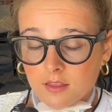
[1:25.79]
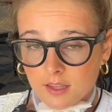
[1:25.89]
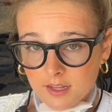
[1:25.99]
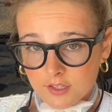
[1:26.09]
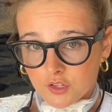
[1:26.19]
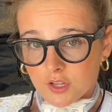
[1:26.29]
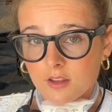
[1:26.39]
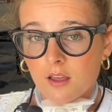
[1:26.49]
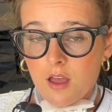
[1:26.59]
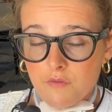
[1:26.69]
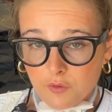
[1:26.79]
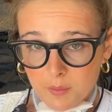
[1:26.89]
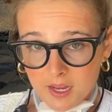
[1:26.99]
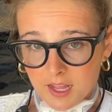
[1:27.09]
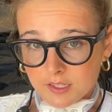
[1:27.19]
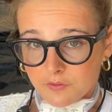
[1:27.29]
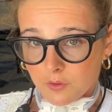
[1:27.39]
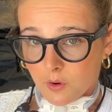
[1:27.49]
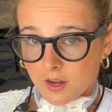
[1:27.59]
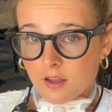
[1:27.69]
In addition, for me to get to
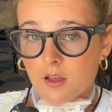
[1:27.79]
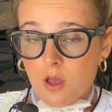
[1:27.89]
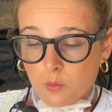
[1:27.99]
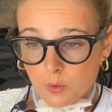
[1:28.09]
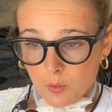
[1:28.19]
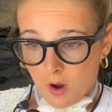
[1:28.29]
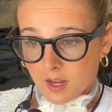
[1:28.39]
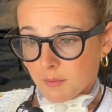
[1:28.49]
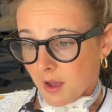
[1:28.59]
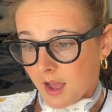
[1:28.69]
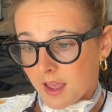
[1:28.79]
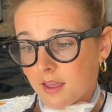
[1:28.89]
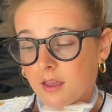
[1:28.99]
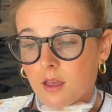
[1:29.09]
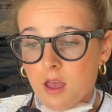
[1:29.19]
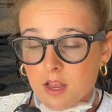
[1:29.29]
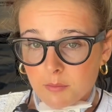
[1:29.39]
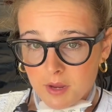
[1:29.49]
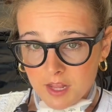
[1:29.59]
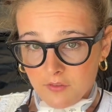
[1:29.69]
Florida, we wanted my
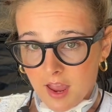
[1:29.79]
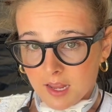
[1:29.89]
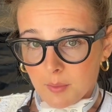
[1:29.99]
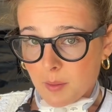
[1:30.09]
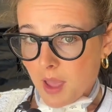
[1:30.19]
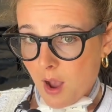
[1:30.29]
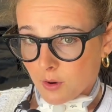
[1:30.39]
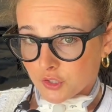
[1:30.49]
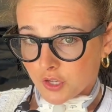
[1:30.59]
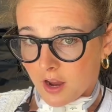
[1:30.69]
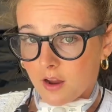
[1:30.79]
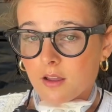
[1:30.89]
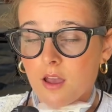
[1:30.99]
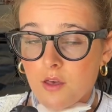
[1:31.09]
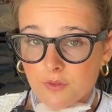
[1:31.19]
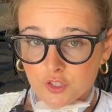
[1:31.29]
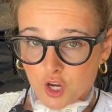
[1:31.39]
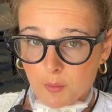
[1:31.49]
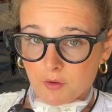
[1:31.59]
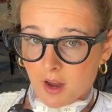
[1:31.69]
minivan and my power chair, the chair
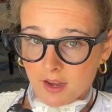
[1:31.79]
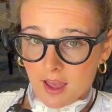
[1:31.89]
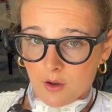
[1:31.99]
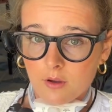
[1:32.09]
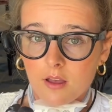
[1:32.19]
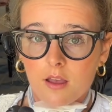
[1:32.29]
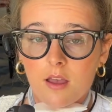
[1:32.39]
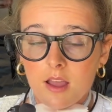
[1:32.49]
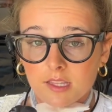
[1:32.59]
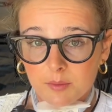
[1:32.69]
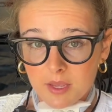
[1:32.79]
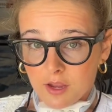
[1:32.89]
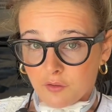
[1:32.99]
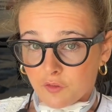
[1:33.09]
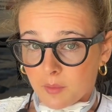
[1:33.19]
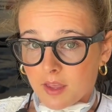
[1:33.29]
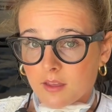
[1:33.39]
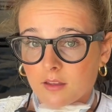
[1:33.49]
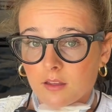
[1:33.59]
I'm in right now, to be here for me.